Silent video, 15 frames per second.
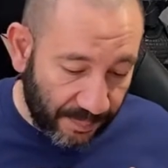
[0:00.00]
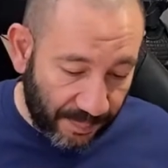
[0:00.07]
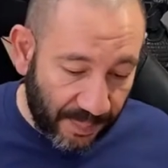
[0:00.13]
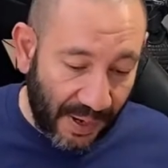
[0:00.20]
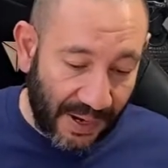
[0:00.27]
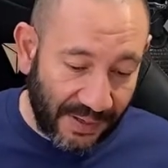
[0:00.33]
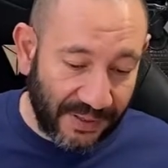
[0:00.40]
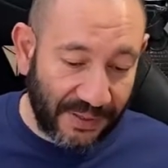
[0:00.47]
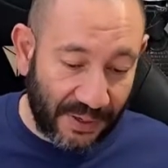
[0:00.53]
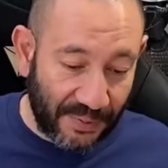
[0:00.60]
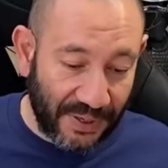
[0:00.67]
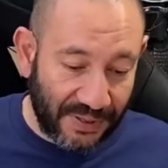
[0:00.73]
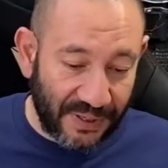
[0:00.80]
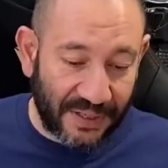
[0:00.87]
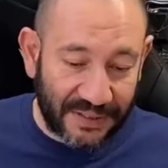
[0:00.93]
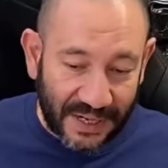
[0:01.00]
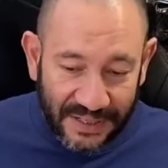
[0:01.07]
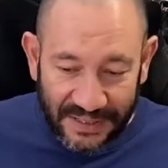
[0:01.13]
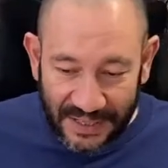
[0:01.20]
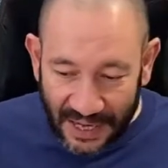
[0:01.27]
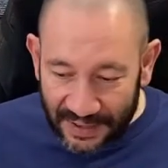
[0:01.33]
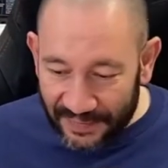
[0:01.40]
But you know, it does
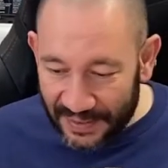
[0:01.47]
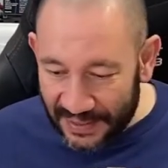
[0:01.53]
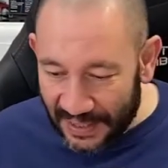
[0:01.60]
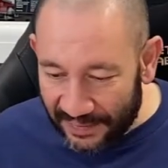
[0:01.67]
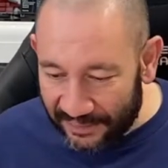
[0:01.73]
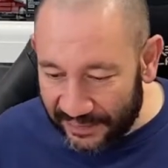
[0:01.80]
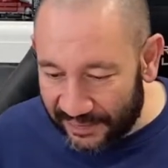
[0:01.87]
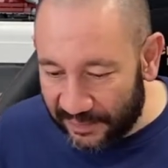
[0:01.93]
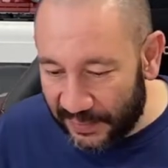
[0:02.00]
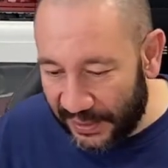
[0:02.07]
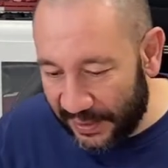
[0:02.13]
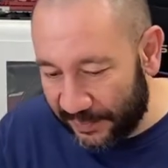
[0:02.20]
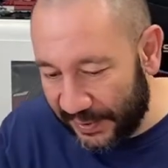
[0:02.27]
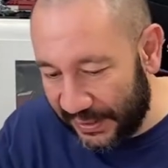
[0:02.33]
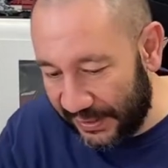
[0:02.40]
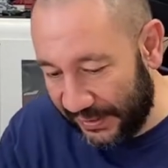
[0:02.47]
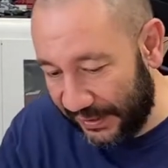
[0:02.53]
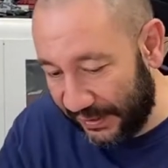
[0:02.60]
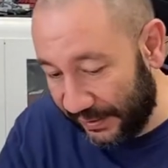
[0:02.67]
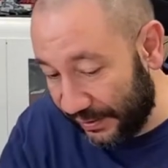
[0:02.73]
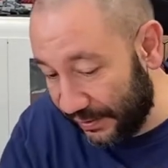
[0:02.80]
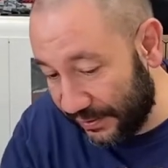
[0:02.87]
actually have a level of
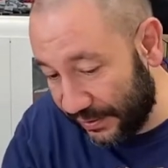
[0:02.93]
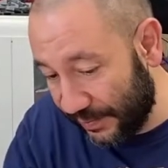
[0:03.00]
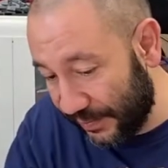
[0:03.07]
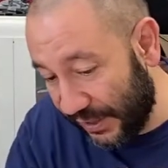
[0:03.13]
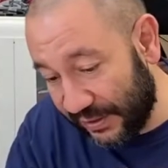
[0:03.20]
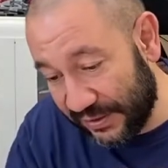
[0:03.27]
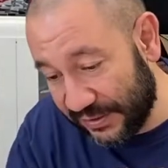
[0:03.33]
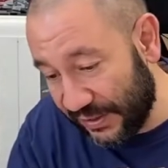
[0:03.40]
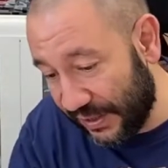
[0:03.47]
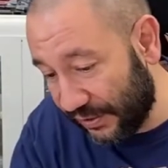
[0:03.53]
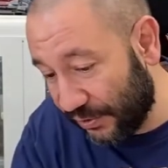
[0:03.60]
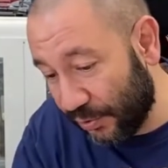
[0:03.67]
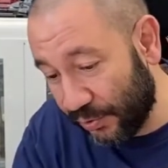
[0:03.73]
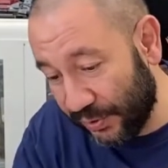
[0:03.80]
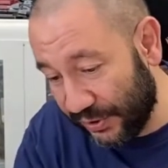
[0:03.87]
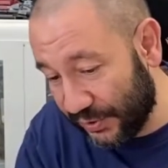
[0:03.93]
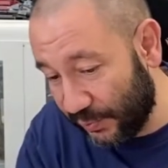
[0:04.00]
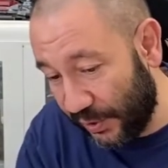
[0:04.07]
playability, and like I said, coolness